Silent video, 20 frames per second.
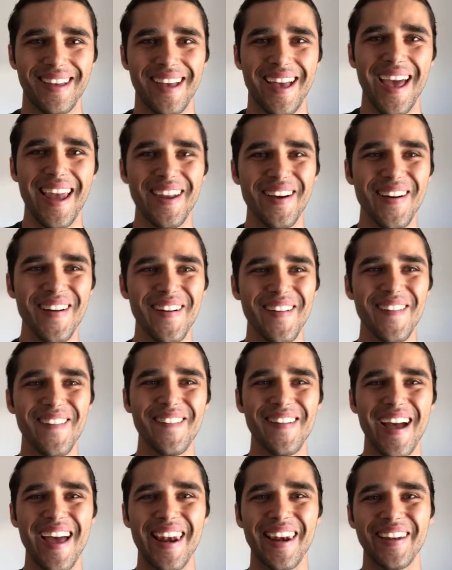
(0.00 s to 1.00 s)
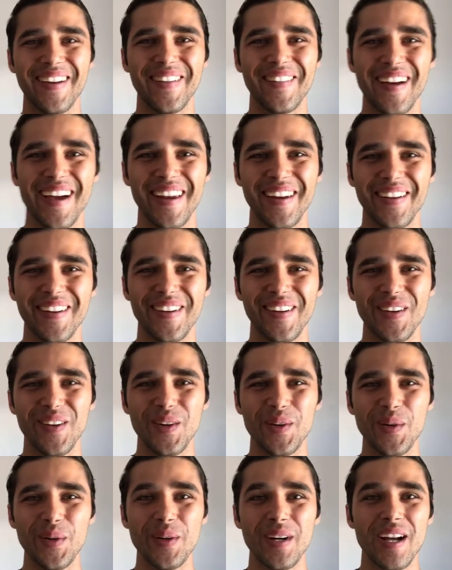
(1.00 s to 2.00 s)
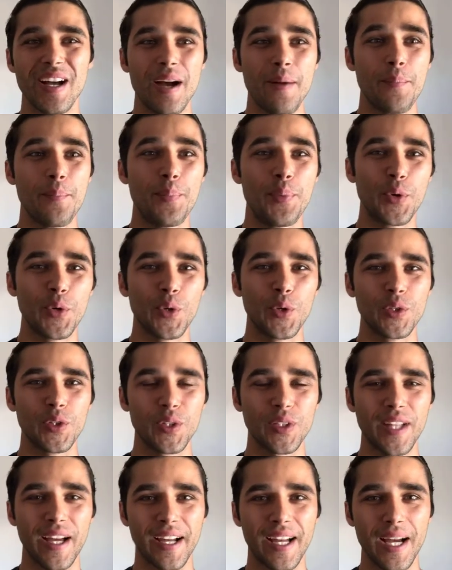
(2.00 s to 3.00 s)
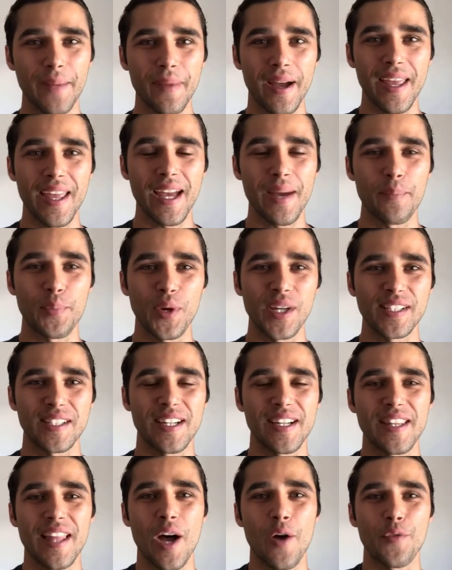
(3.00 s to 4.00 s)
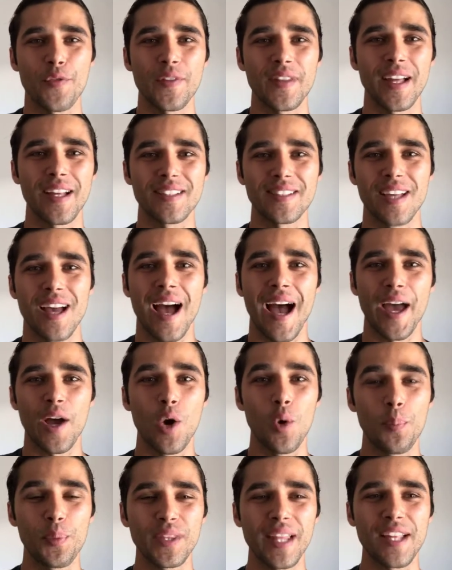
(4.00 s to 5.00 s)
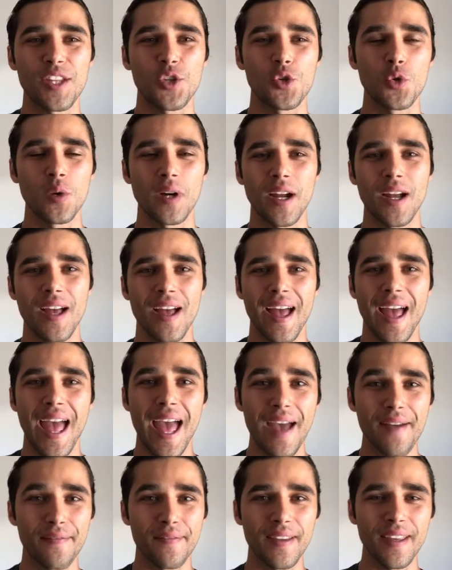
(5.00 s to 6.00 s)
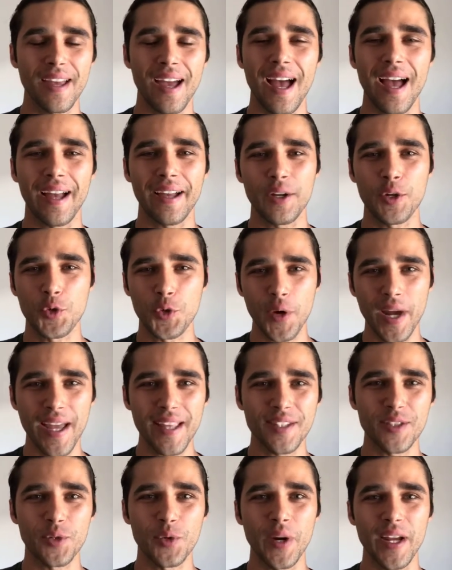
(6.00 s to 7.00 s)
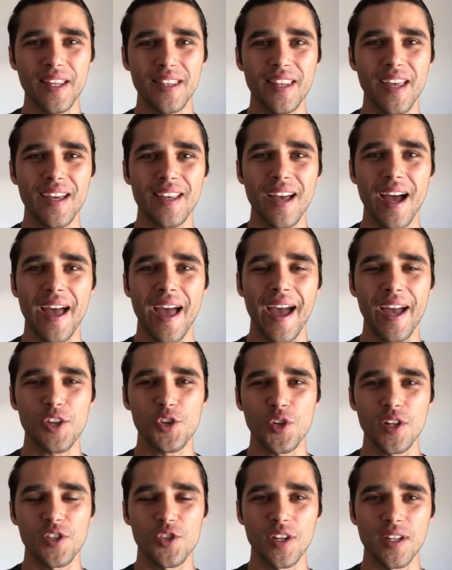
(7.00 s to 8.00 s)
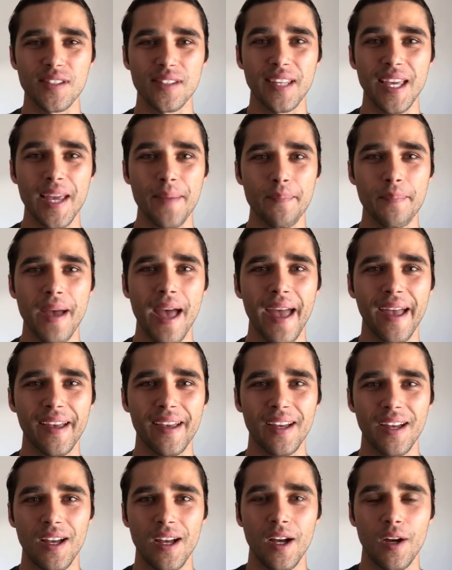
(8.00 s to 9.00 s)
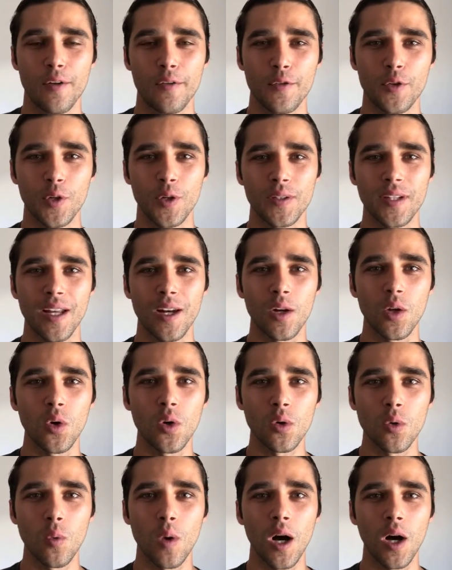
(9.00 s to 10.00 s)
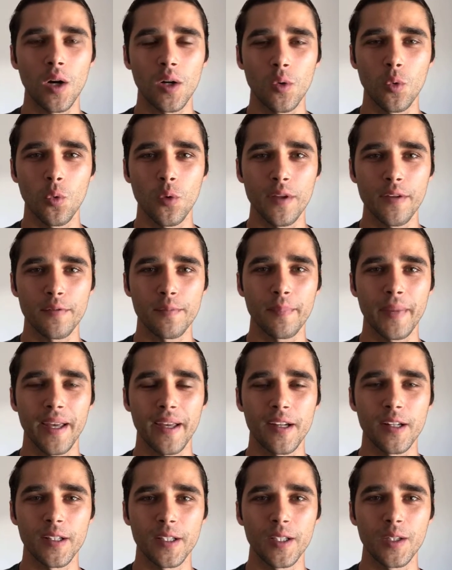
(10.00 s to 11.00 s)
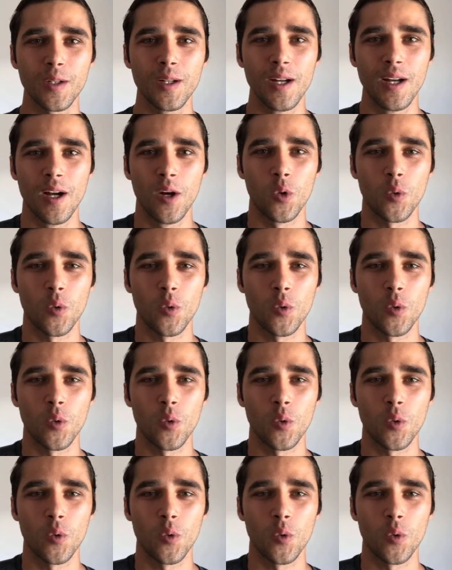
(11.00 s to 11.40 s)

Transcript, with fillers: Hello, hello, hello, Bruno da Gama here, Brazilian Health Nuts. I hope that you are having a great, great day. I actually just came back from a long walk with my girl.